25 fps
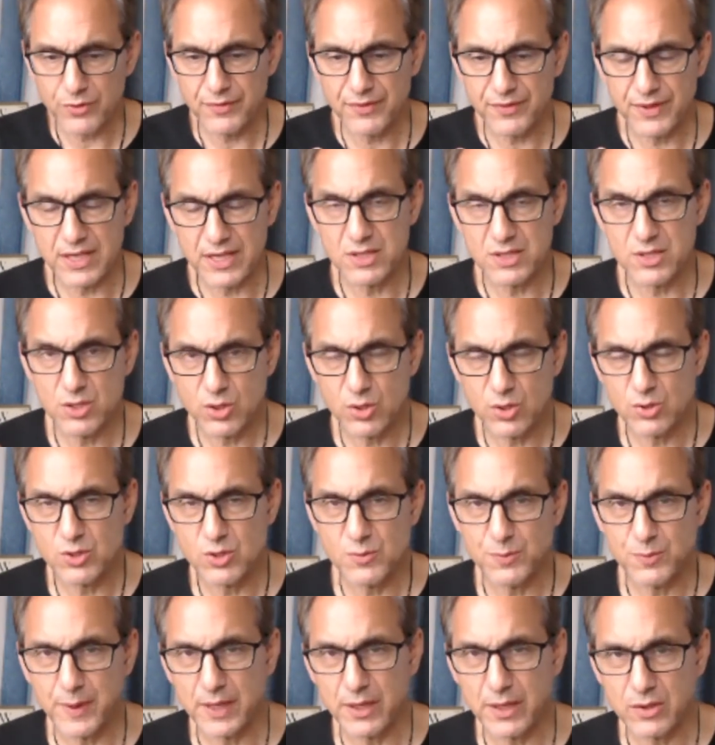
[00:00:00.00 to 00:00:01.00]
of these 2
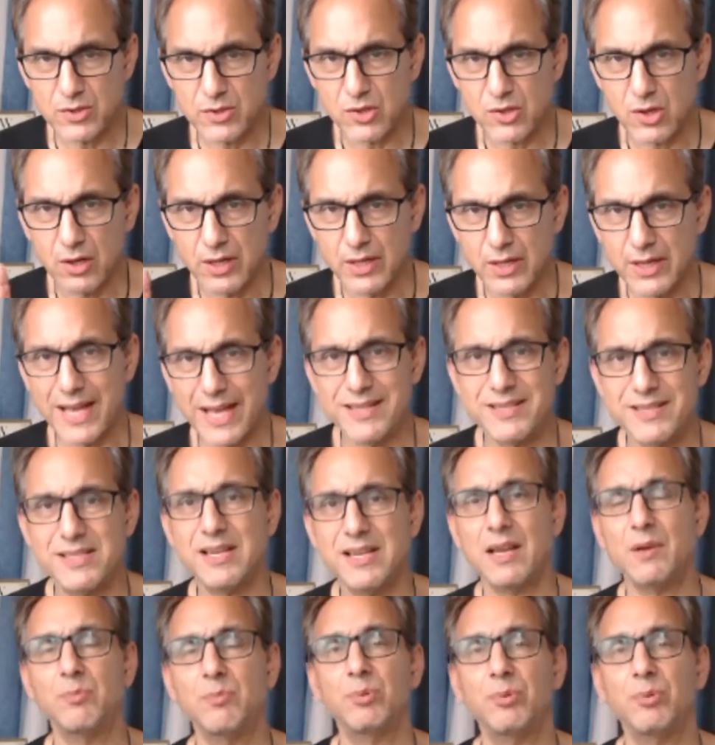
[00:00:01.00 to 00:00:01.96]
speakers are in that same